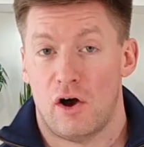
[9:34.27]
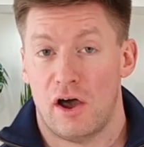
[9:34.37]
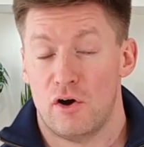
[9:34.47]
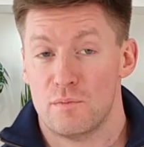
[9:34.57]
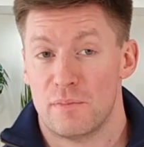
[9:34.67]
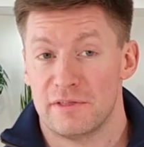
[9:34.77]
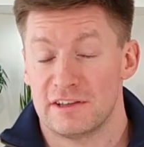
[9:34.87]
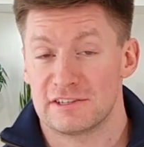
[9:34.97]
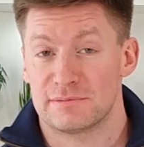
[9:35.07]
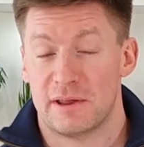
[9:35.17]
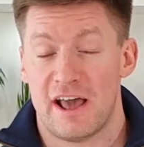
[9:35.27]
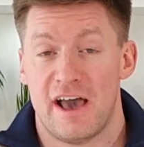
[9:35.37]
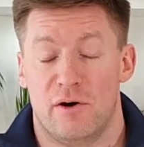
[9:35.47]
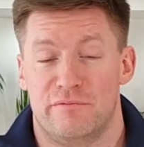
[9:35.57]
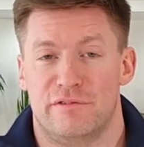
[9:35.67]
I hope this has been a
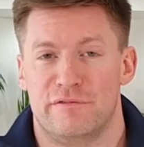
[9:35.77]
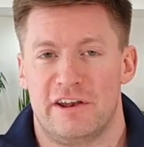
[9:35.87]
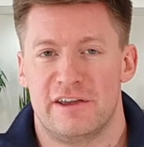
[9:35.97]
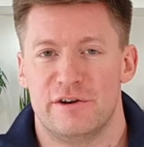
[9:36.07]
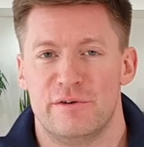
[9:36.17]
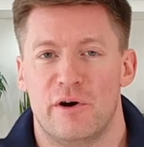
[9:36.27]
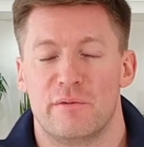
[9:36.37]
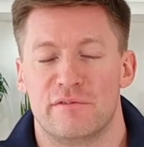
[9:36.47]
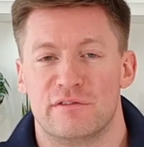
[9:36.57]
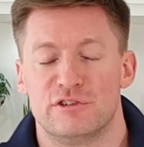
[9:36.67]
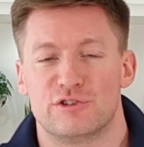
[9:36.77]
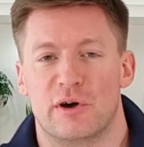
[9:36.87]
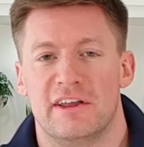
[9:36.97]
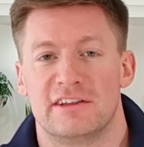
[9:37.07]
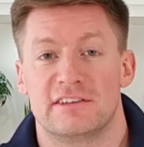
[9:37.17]
helpful video. I hope you've
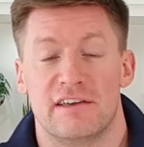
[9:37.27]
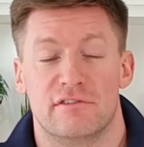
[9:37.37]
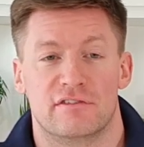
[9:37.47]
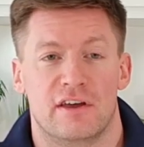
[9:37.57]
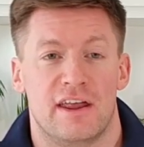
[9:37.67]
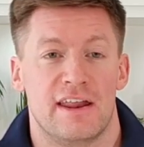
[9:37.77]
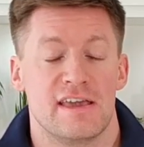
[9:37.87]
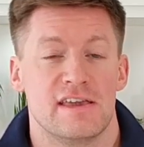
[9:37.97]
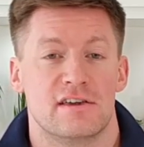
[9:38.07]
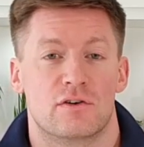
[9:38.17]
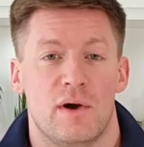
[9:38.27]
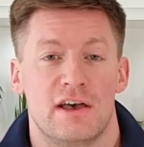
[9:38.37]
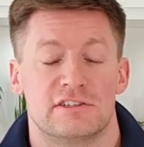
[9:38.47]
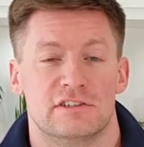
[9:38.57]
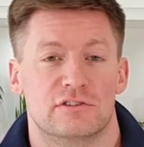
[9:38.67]
enjoyed it. If you've got any
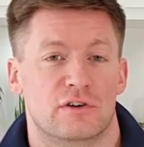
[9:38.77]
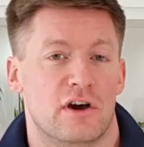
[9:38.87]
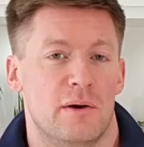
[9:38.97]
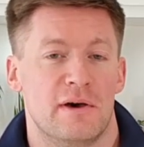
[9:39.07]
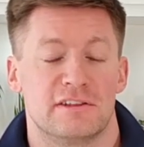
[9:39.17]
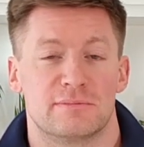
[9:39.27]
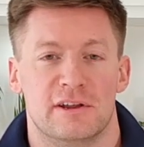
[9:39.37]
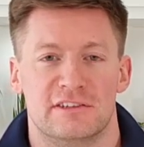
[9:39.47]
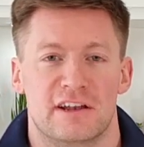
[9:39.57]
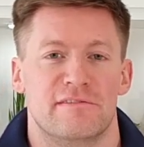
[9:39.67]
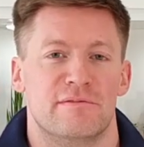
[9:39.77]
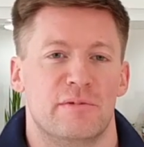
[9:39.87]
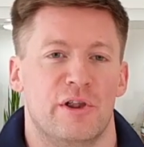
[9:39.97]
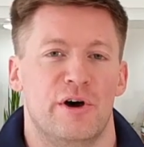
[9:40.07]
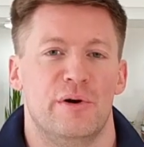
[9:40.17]
questions or comments, please leave them
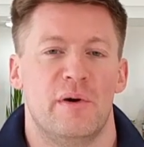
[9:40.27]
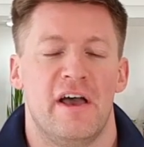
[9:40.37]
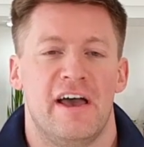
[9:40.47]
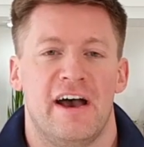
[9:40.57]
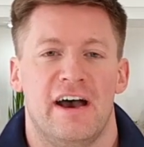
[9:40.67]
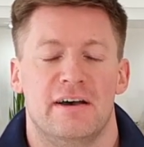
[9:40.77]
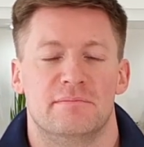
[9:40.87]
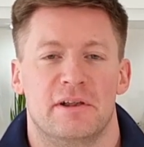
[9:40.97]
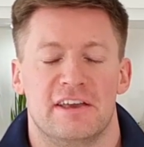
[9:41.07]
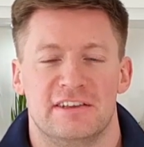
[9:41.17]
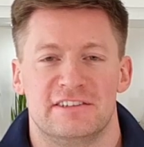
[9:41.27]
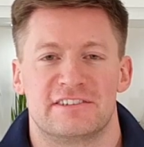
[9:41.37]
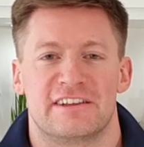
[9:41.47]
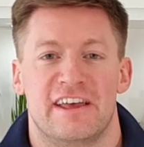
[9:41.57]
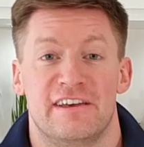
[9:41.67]
below. And
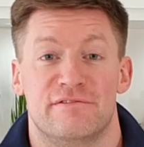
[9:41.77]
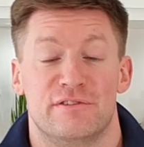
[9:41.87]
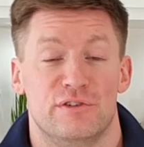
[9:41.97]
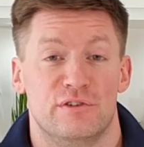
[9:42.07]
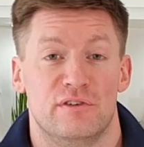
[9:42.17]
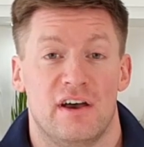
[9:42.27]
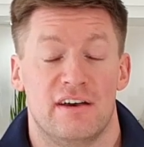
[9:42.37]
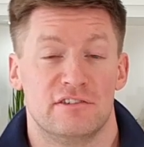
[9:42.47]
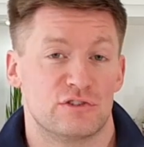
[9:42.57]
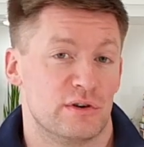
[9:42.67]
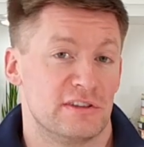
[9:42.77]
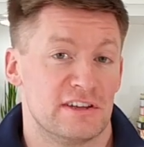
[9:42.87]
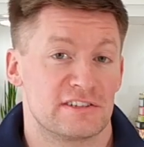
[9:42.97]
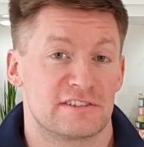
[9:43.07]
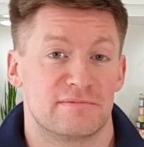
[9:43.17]
please, if you have enjoyed
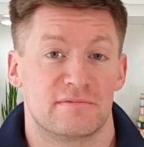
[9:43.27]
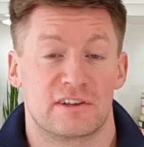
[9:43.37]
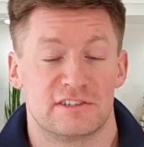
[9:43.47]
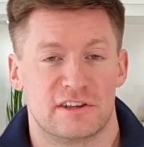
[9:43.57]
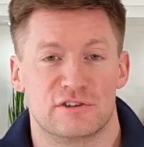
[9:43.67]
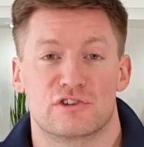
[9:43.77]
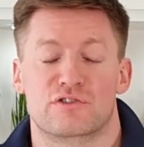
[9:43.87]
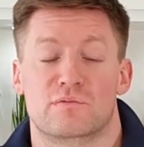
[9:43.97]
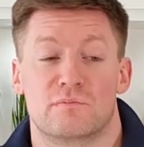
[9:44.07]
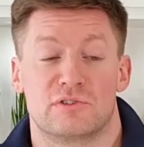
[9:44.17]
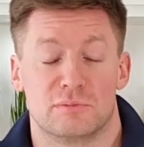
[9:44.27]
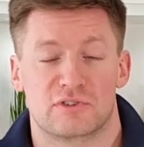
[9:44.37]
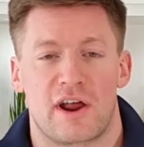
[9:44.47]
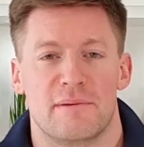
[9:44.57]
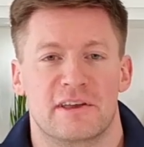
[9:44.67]
this, consider
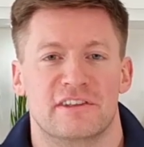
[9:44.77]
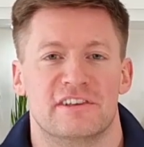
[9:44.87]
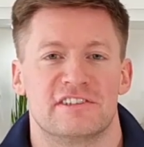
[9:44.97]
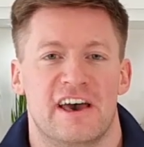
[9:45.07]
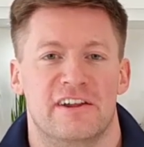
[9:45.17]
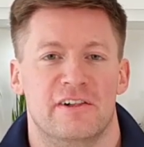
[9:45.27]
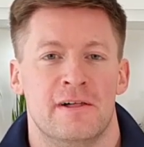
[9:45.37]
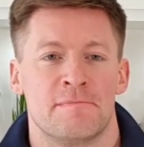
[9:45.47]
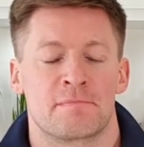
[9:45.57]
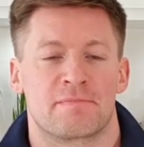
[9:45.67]
subscribing to the channel.